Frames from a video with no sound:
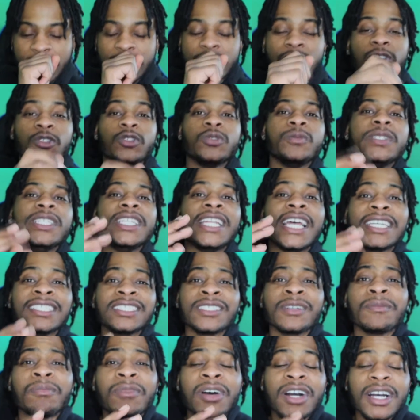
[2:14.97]

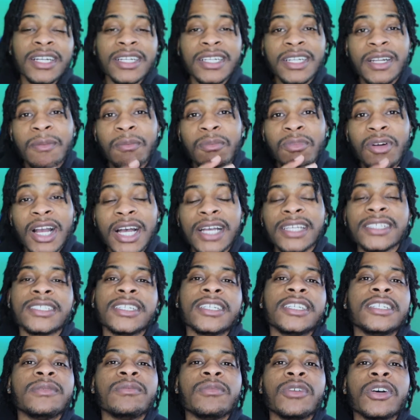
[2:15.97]
a part of the
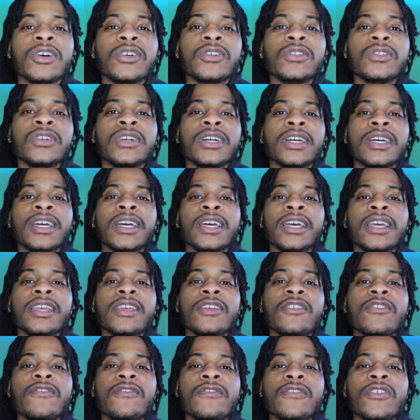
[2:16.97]
process, bro.
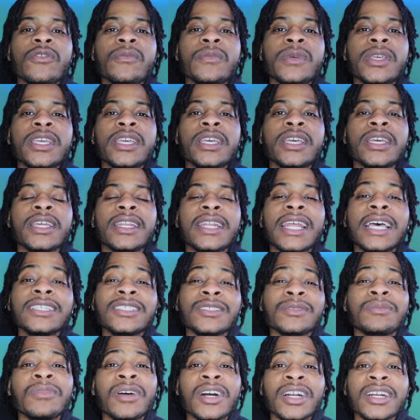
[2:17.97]
You feel me? That's
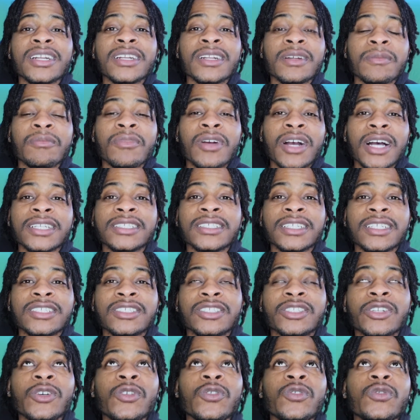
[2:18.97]
a part of the process.
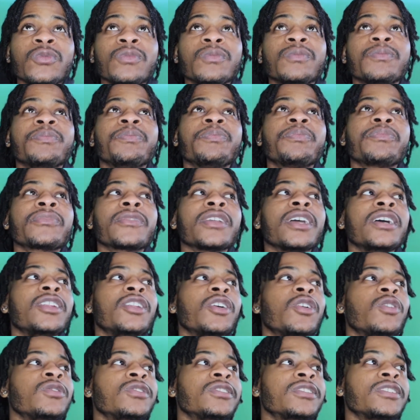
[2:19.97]
Don't
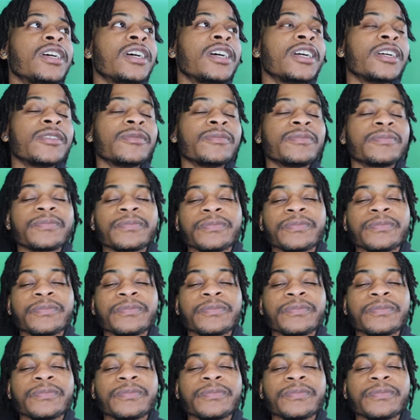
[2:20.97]
start